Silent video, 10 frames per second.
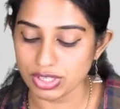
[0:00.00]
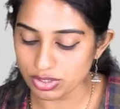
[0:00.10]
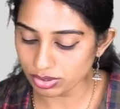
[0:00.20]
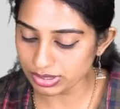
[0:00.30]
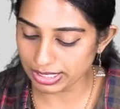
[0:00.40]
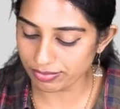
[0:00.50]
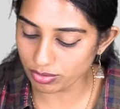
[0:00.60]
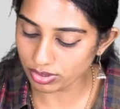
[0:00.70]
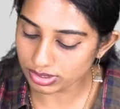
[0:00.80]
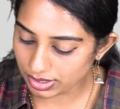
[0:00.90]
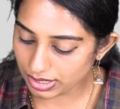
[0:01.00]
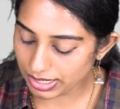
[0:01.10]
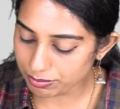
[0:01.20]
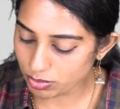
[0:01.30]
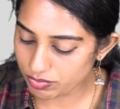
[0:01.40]
So therefore,
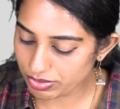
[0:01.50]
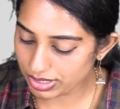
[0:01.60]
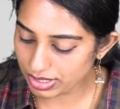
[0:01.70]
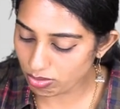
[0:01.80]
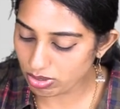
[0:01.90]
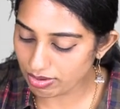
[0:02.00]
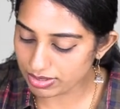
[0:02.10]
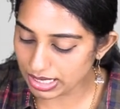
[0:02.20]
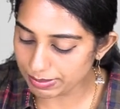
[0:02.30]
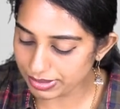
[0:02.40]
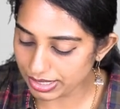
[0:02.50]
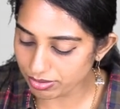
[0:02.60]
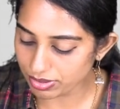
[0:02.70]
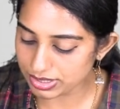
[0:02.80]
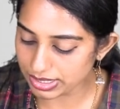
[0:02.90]
atmosphere now have carbon
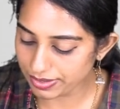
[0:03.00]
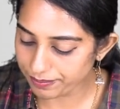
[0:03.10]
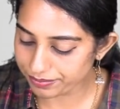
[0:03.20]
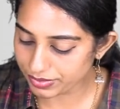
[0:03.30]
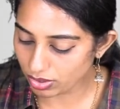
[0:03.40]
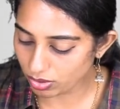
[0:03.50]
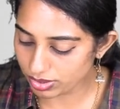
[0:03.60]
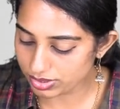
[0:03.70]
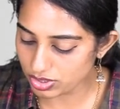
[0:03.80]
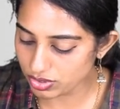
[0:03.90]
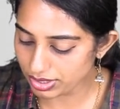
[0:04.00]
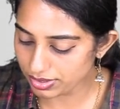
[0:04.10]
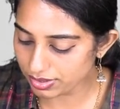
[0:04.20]
dioxide, oxygen,